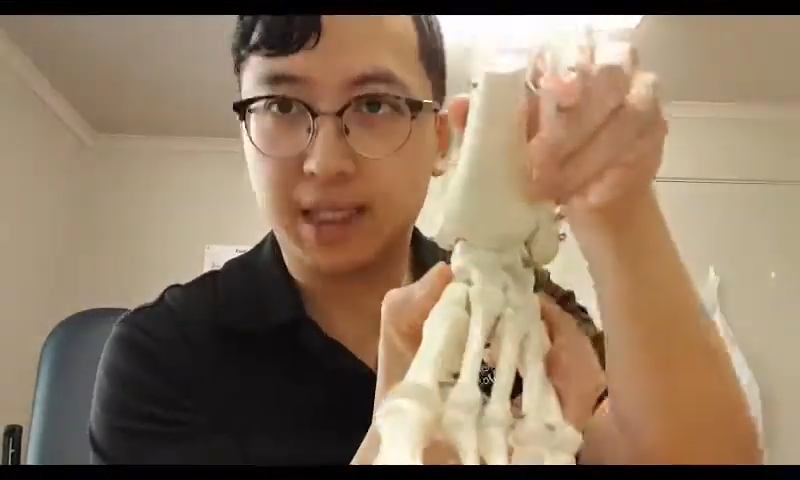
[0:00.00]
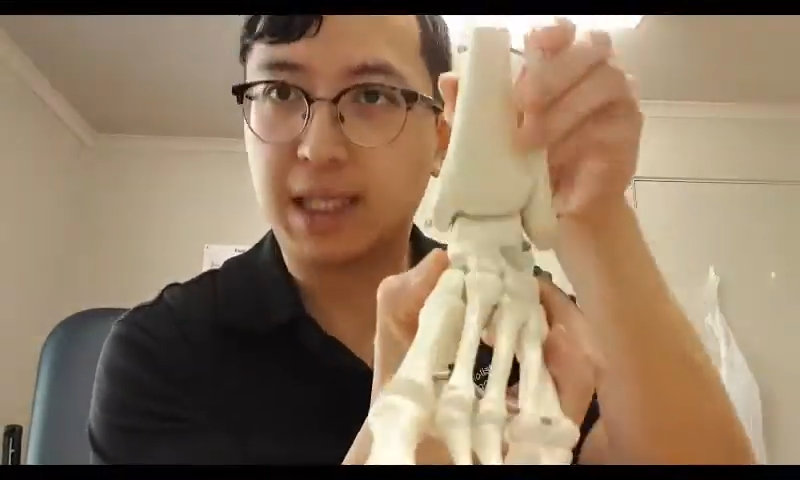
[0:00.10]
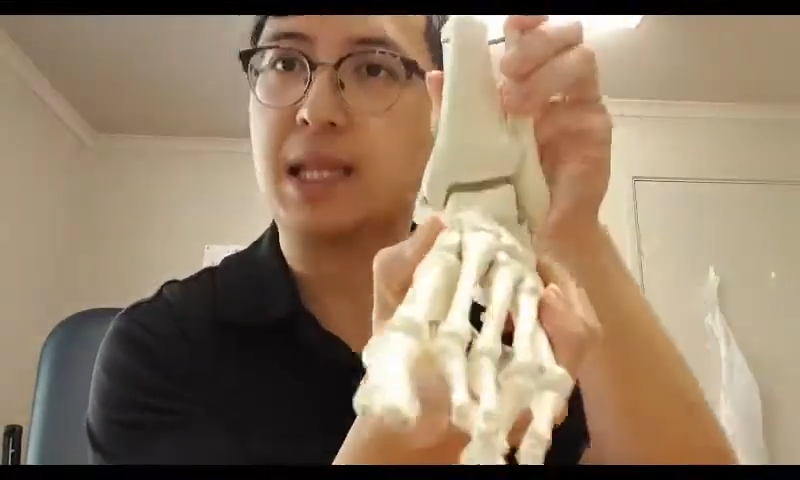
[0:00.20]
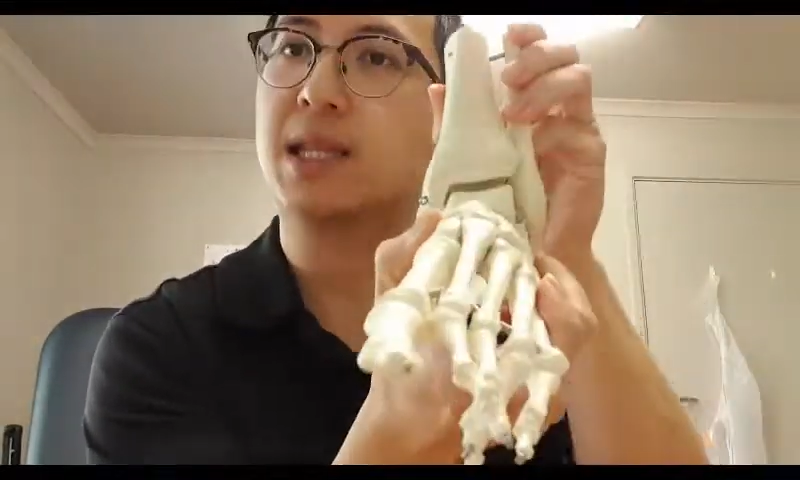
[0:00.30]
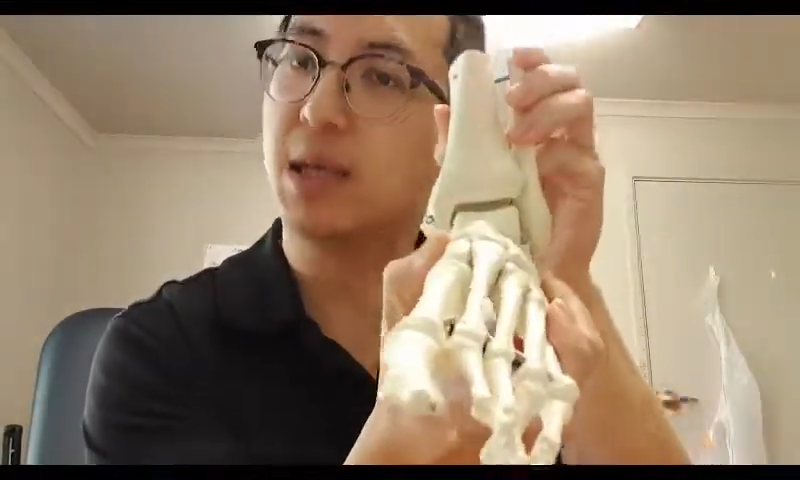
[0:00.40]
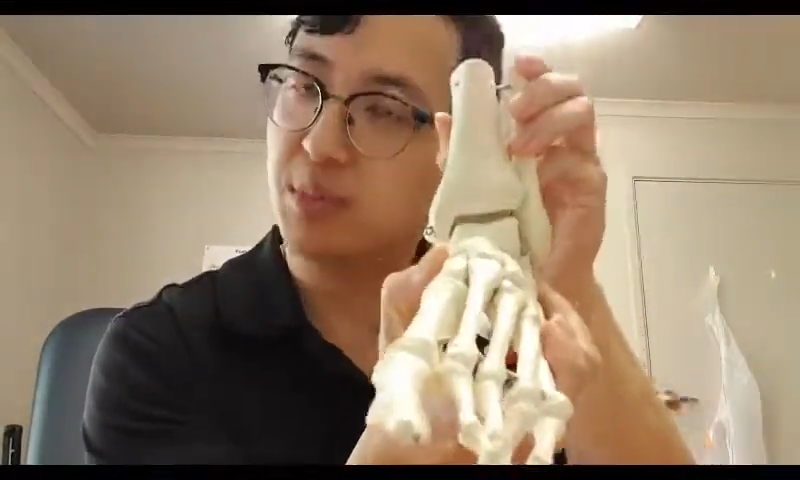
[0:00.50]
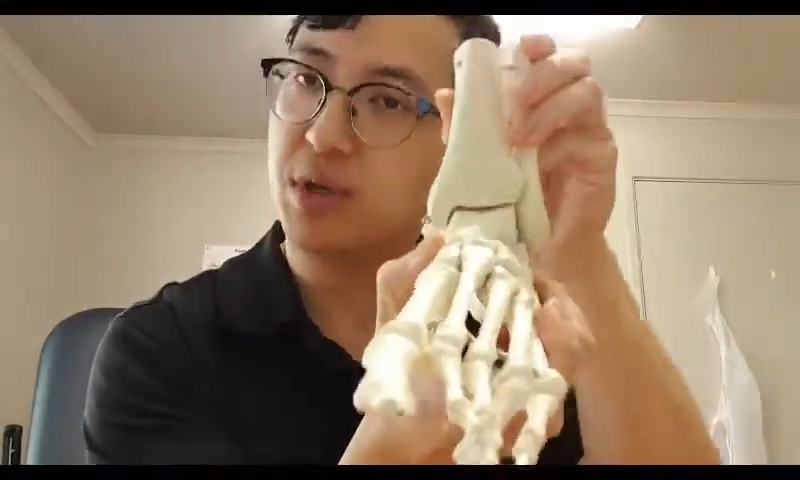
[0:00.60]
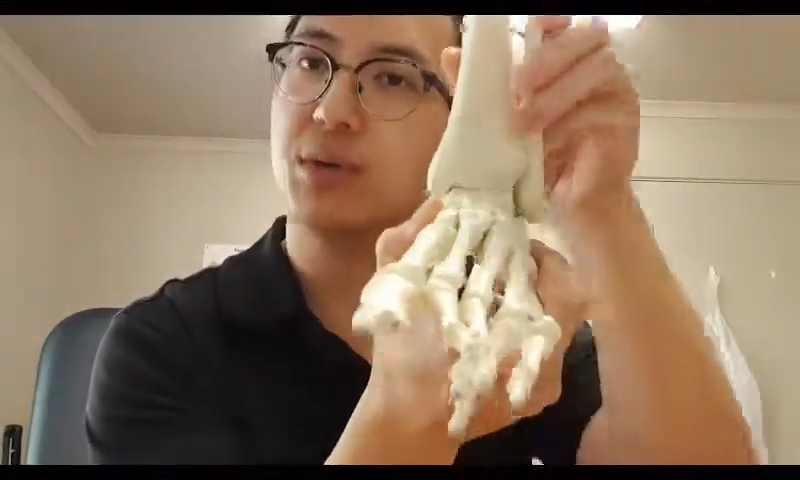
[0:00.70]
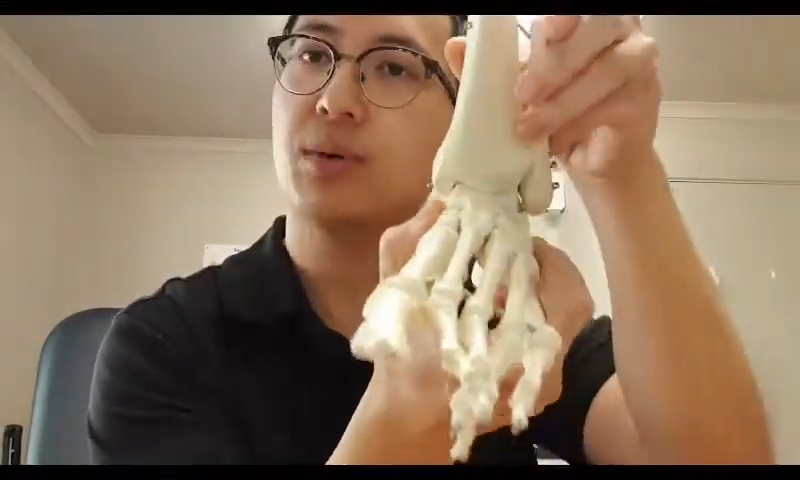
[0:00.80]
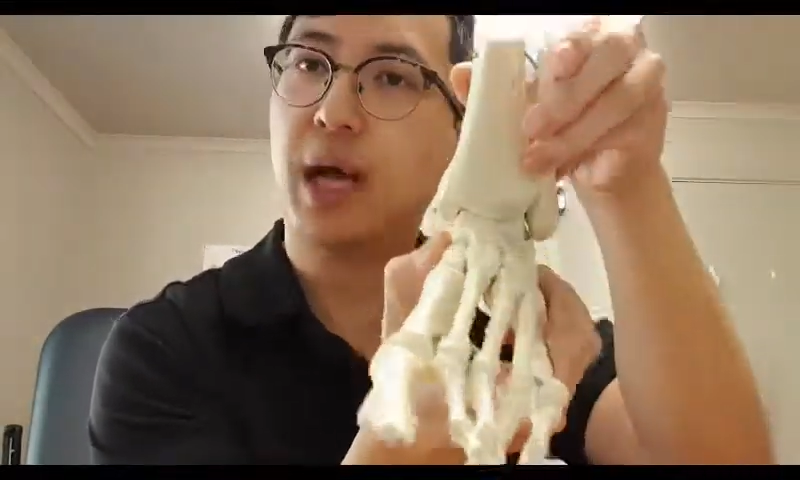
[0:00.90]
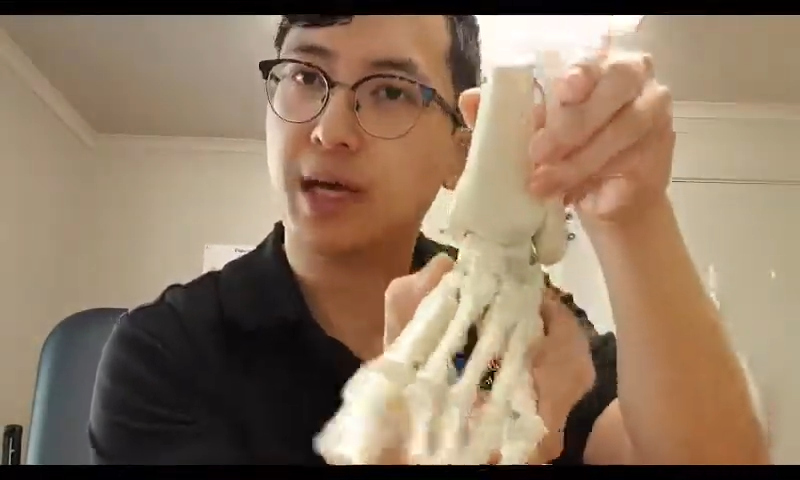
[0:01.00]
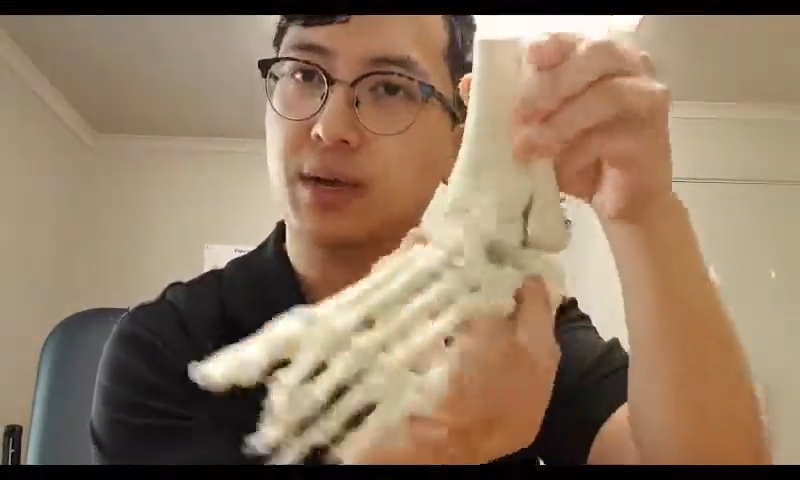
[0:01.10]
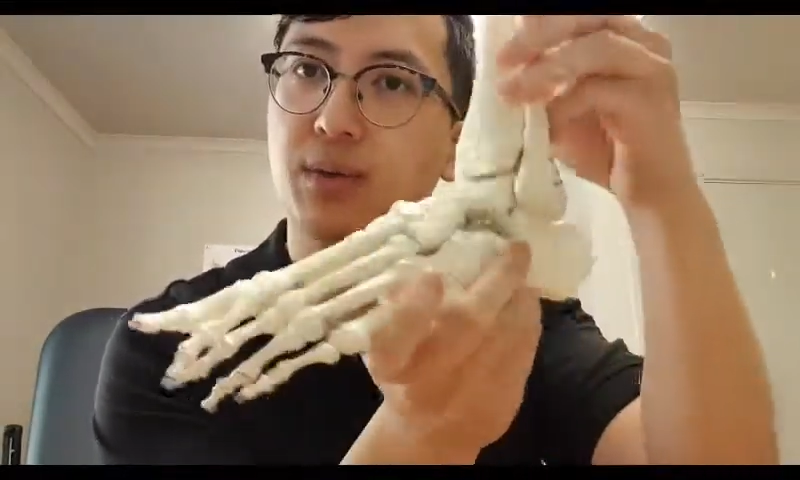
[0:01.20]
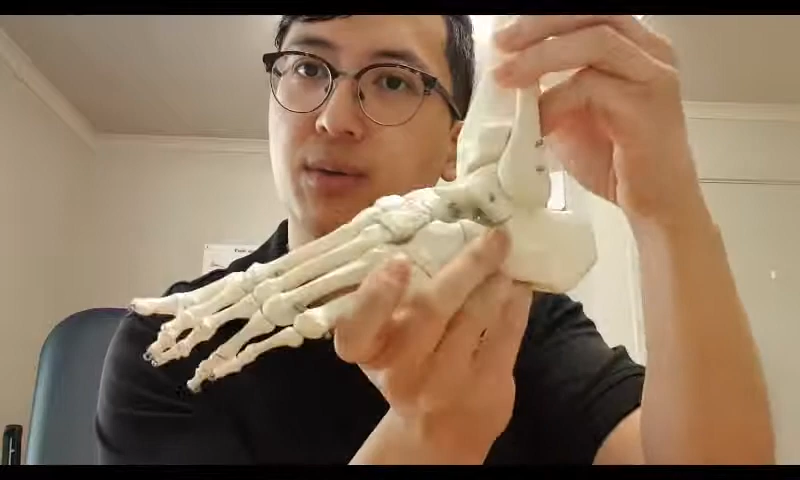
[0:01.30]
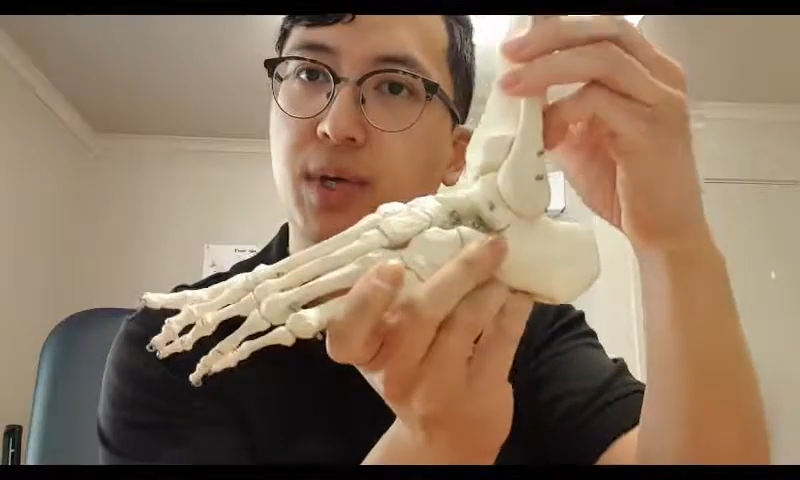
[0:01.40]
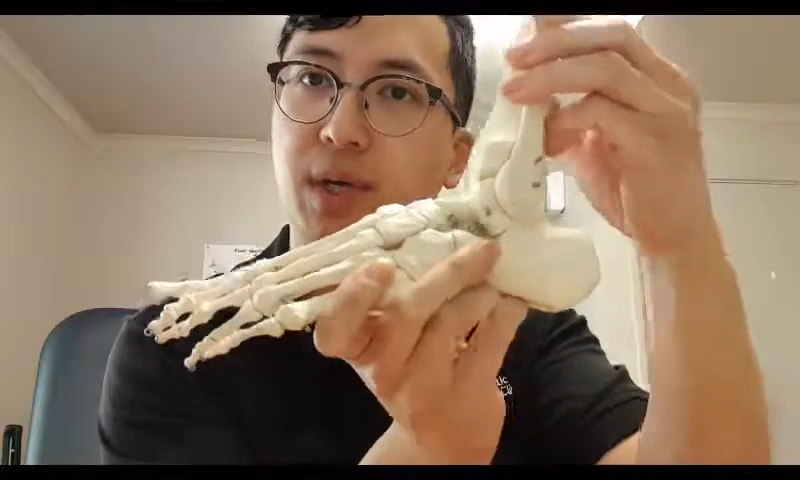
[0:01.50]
that typical ankle